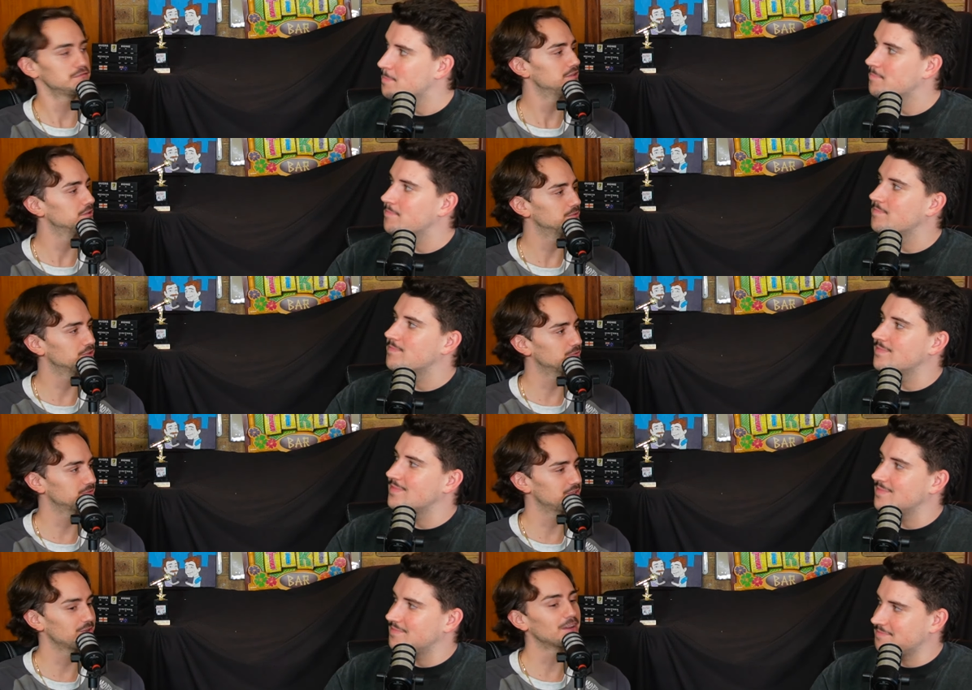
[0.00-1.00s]
Speaker 1: feel
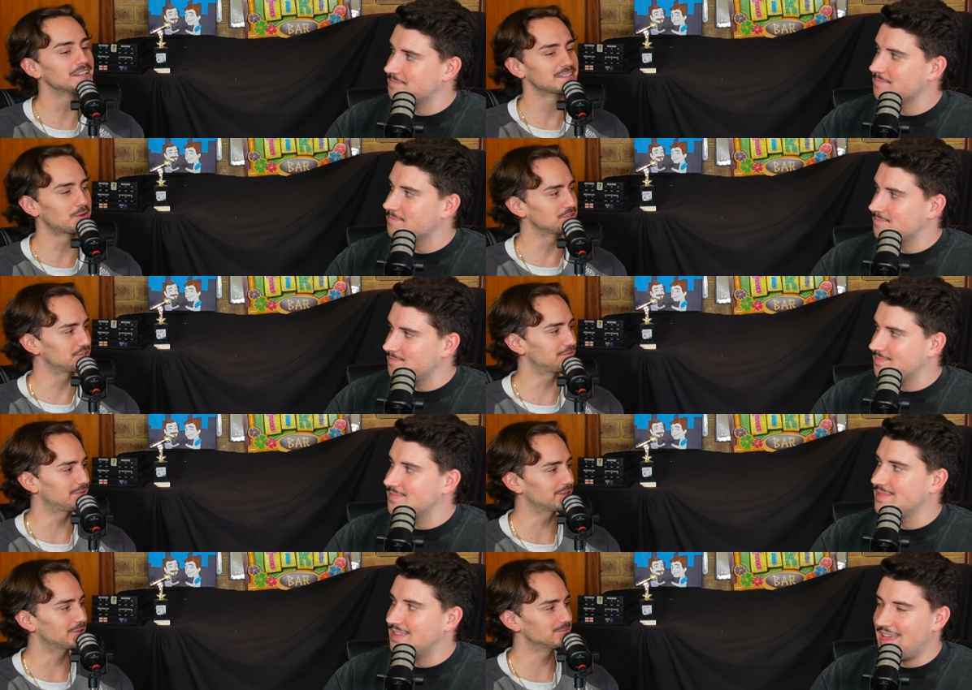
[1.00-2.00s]
you're you're only as old as you
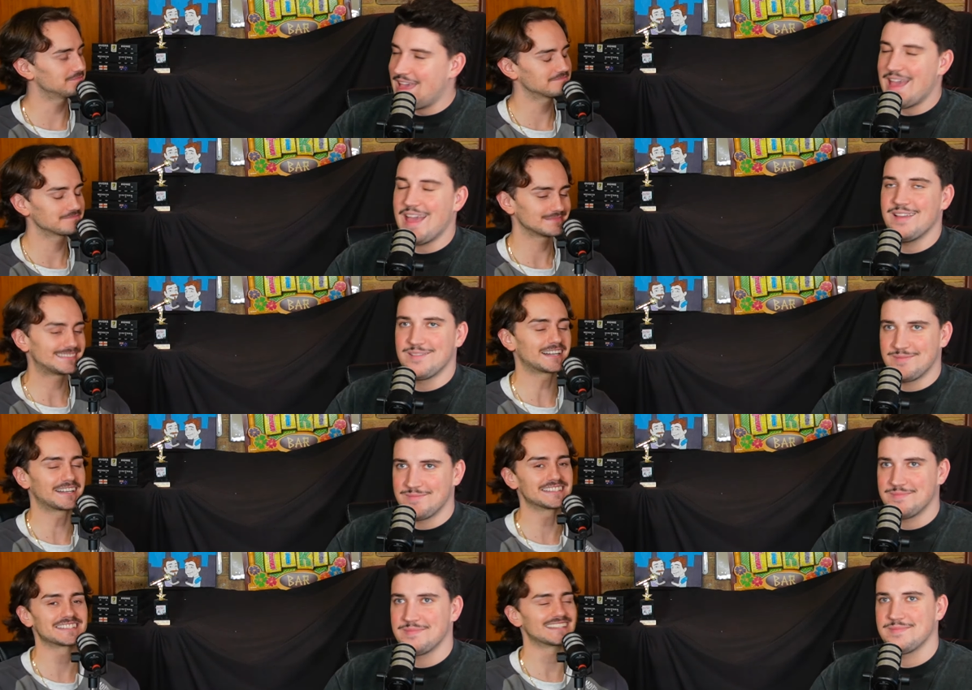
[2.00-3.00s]
feel. Yeah,
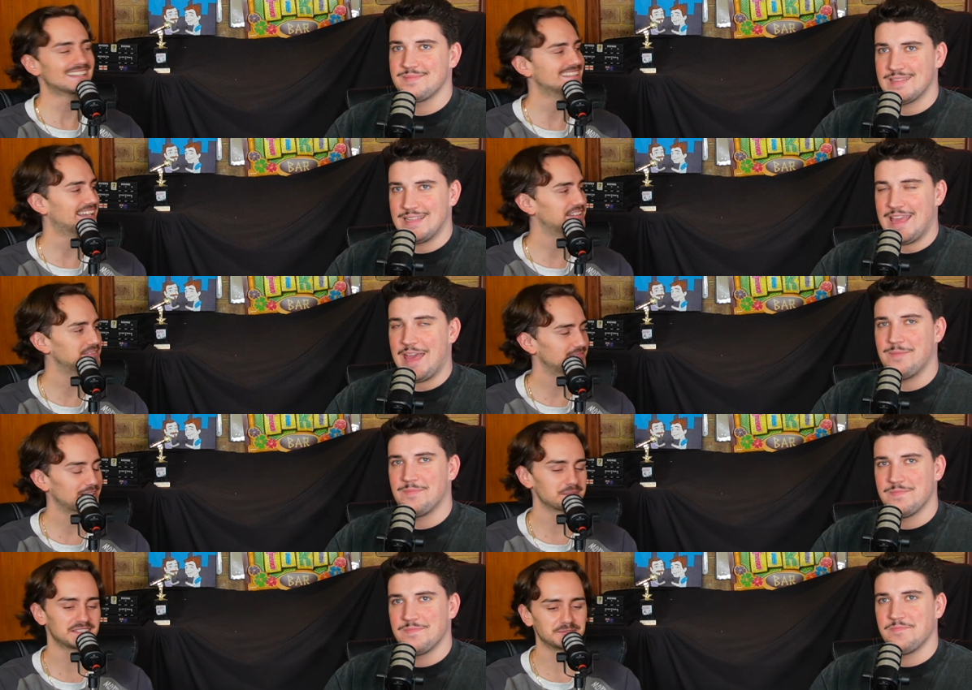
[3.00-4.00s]
I understand that. Yeah,
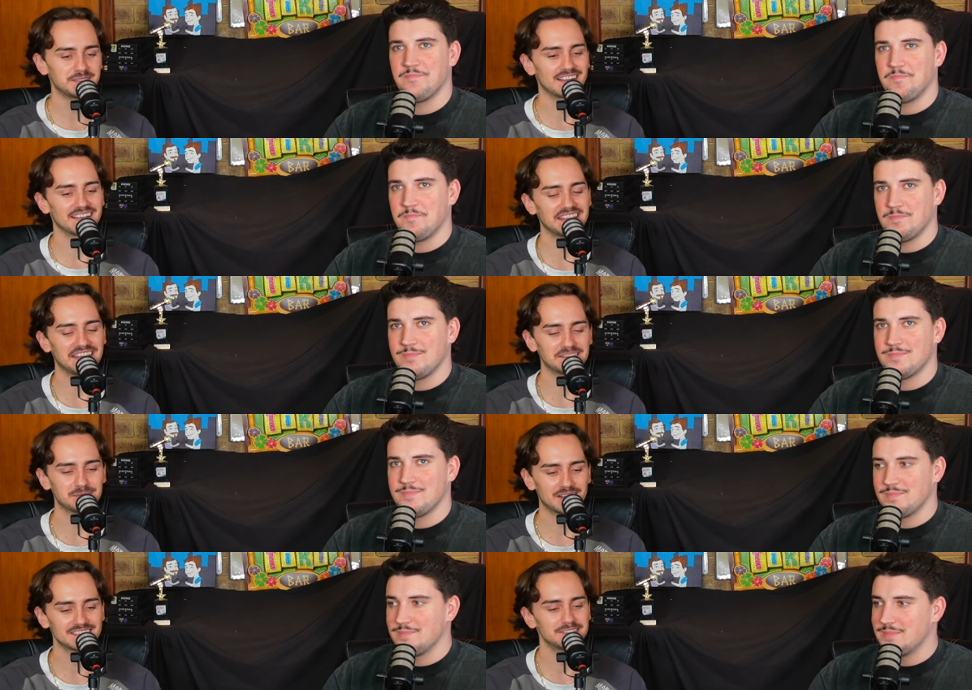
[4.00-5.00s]
and I'm still young. I get
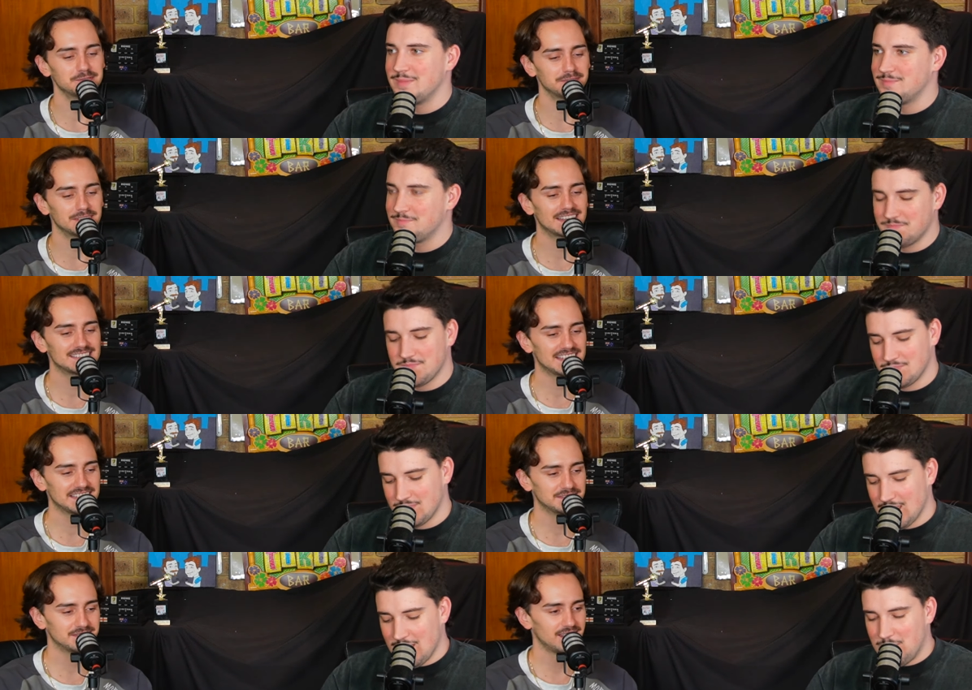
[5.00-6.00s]
it, but I still feel
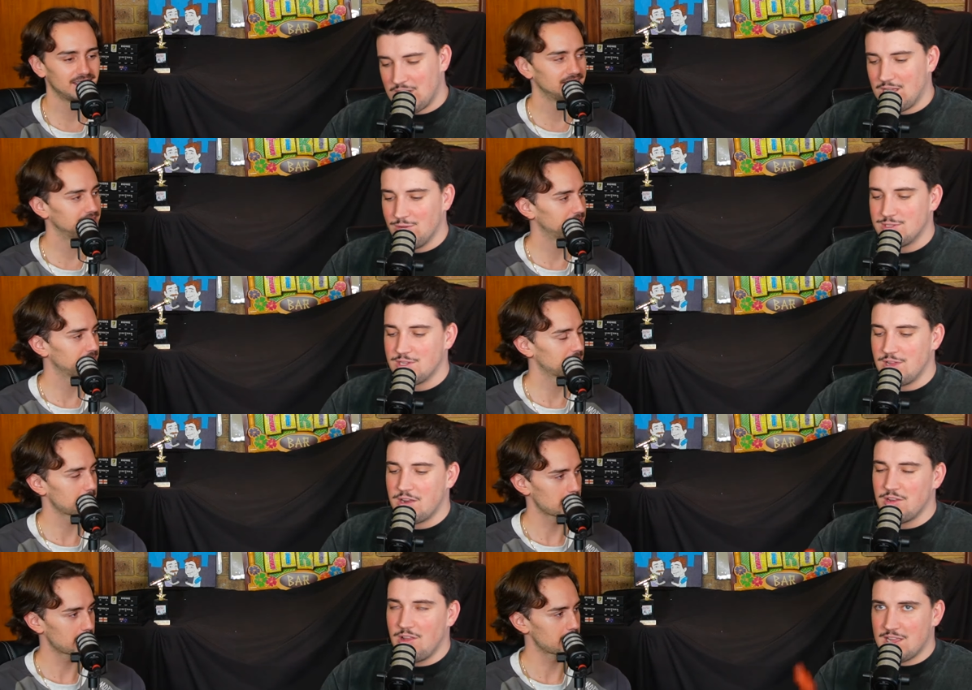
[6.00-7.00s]
18.
Speaker 2: But I
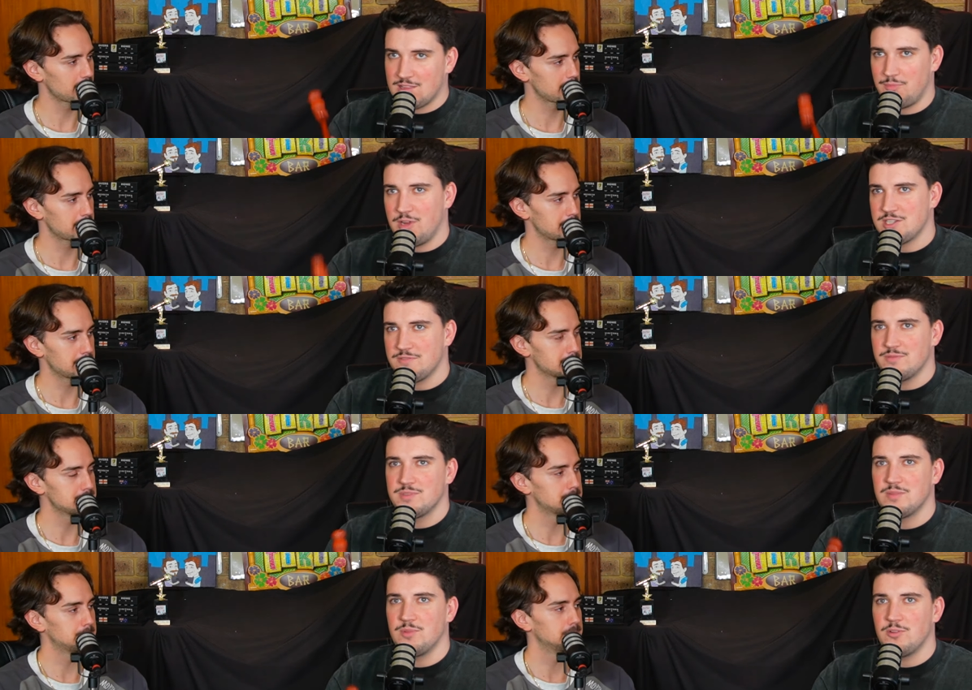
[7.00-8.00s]
also I don't like the pressure
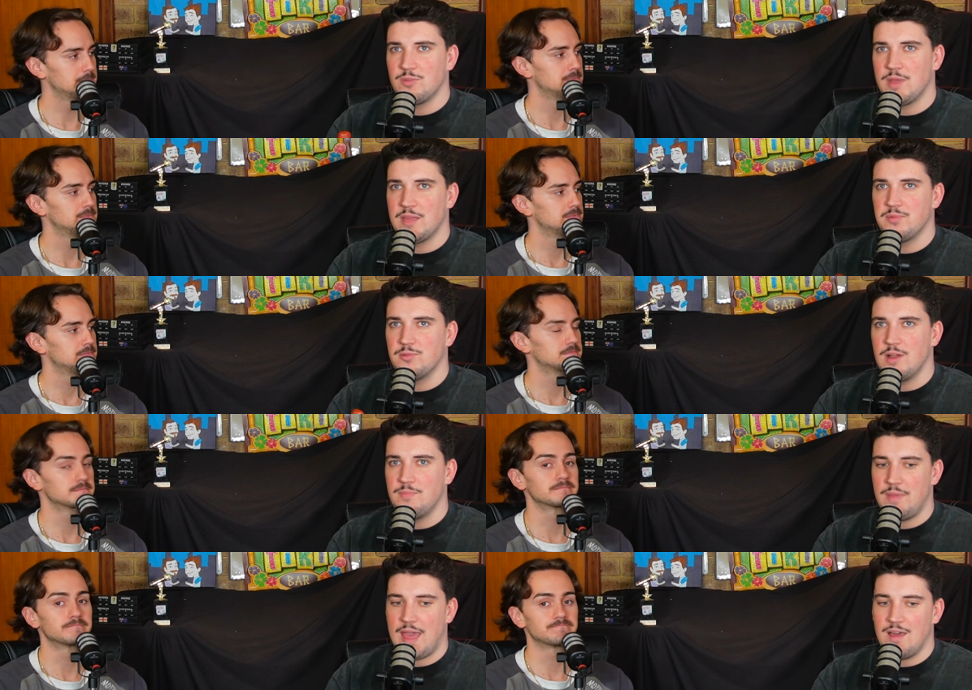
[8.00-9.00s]
from some older people
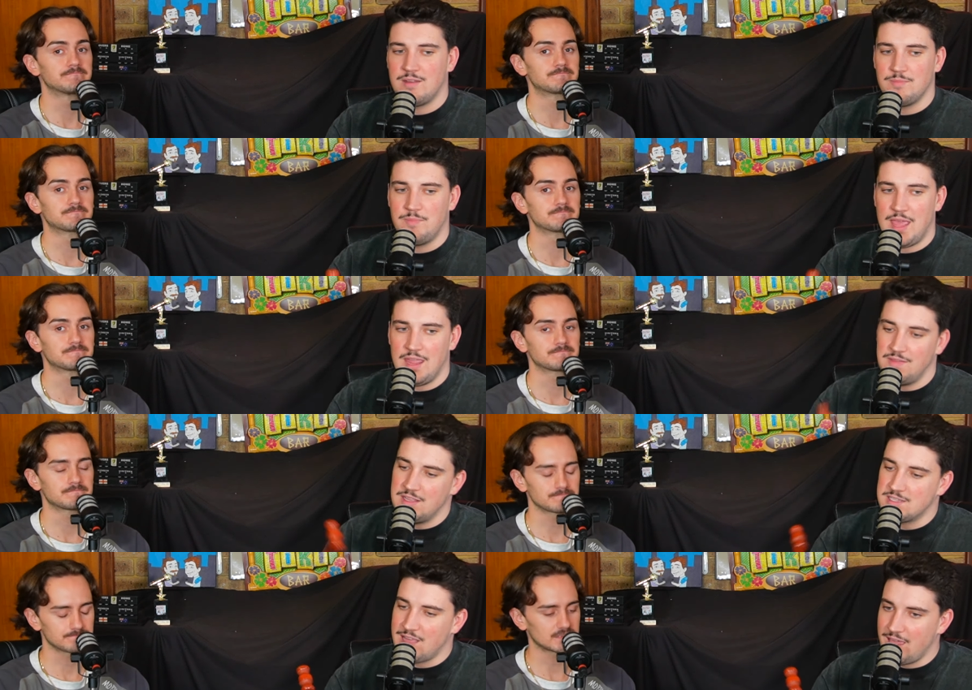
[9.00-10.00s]
about being
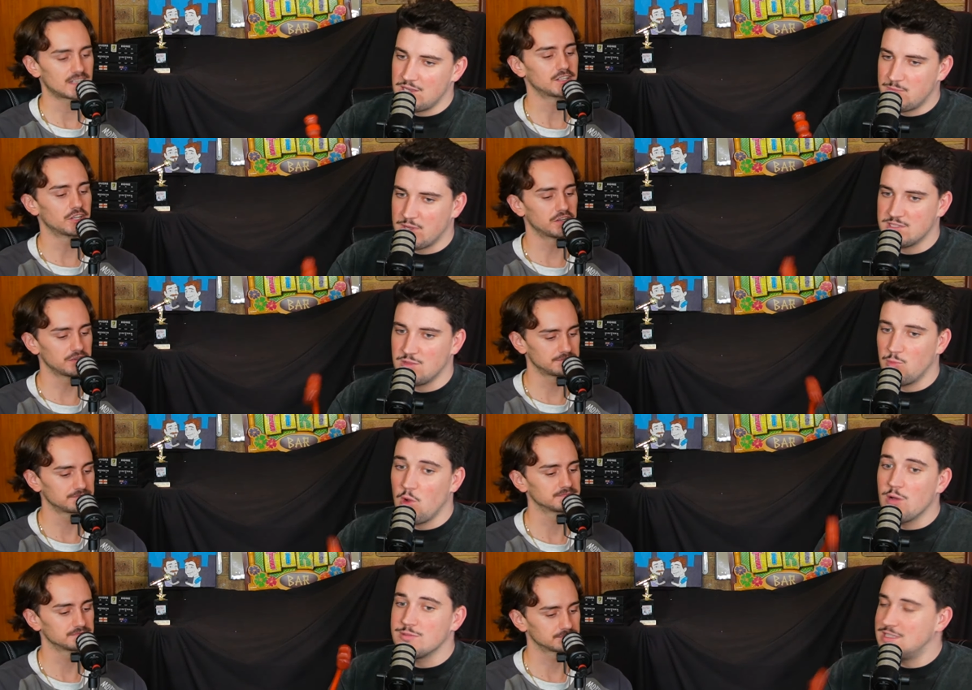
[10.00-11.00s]
this age I know. because the
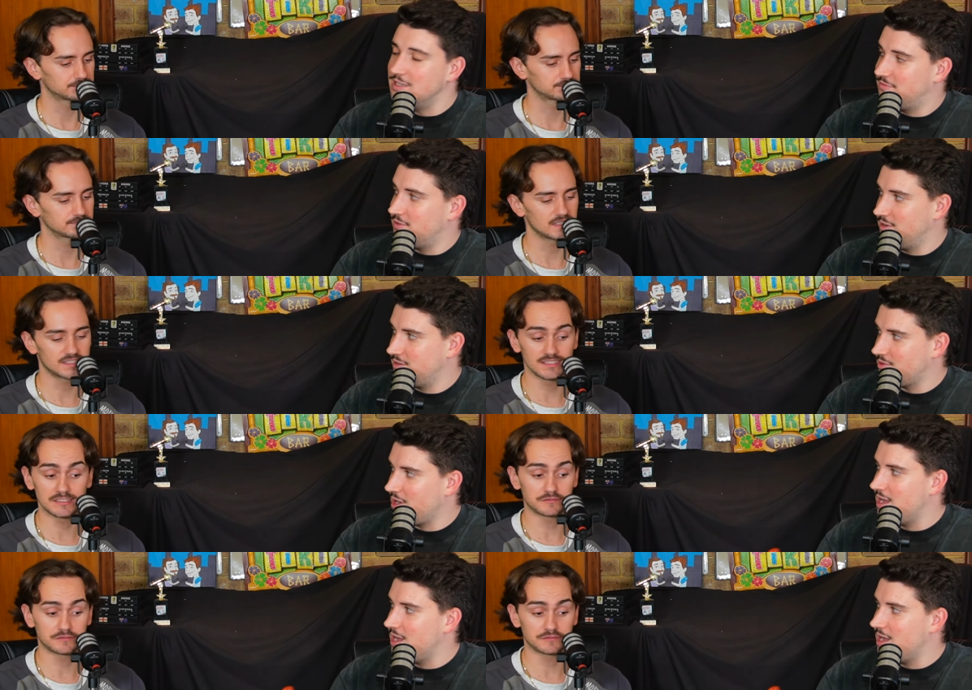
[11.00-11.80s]
world's different. It's a right?